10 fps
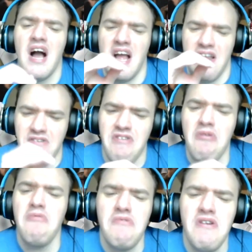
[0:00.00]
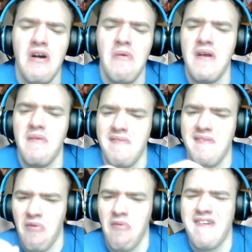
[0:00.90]
I don't know if
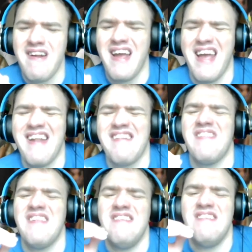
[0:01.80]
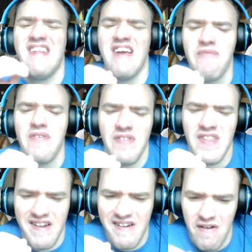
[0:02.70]
Georgia has the depth
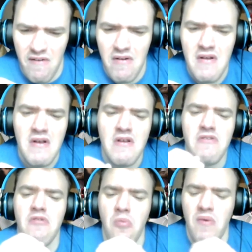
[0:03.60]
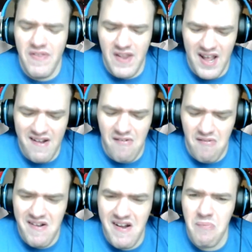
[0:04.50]
this year to win the
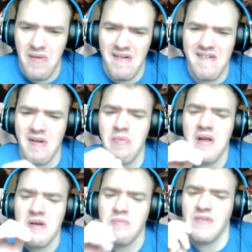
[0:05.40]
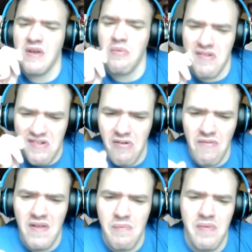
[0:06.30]
national championship, but they will
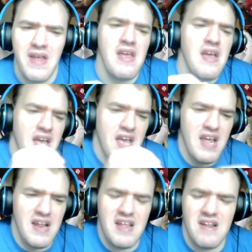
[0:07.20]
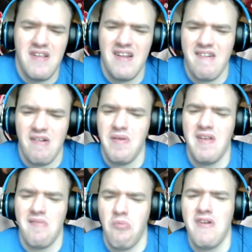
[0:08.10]
certainly be in contention
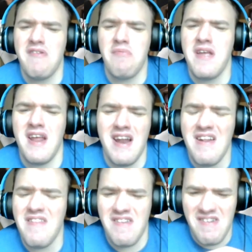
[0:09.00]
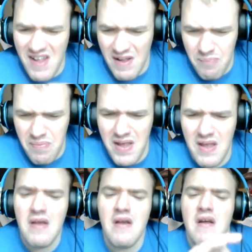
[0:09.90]
because once we get into the
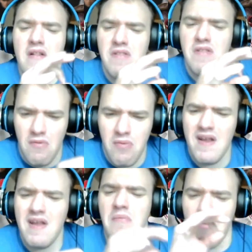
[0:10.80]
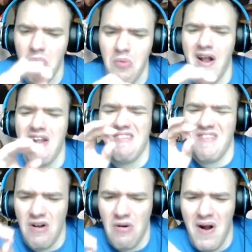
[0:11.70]
CFP, the cream will rise to
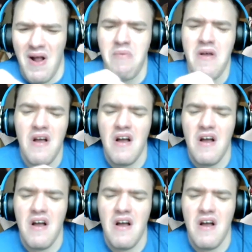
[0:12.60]
the crop.